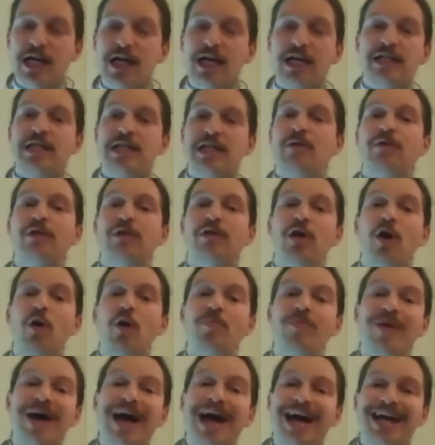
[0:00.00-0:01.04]
they will
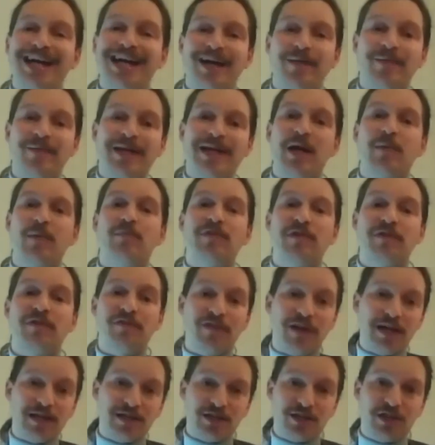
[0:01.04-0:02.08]
go back and become
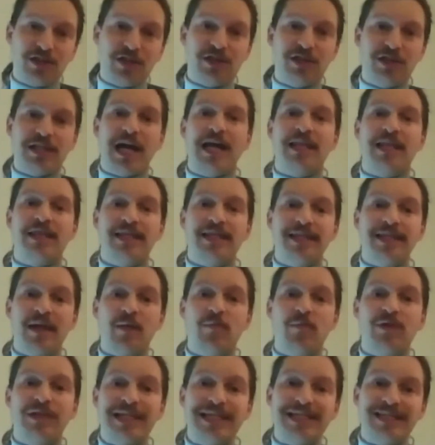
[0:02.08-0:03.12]
professors at the
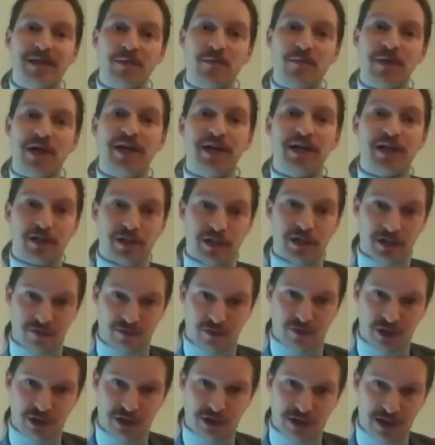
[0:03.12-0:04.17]
Lebanese American
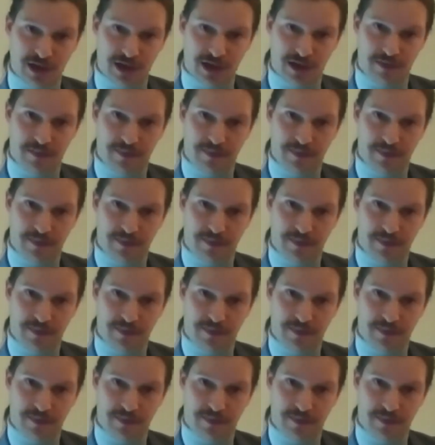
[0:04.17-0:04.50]
University.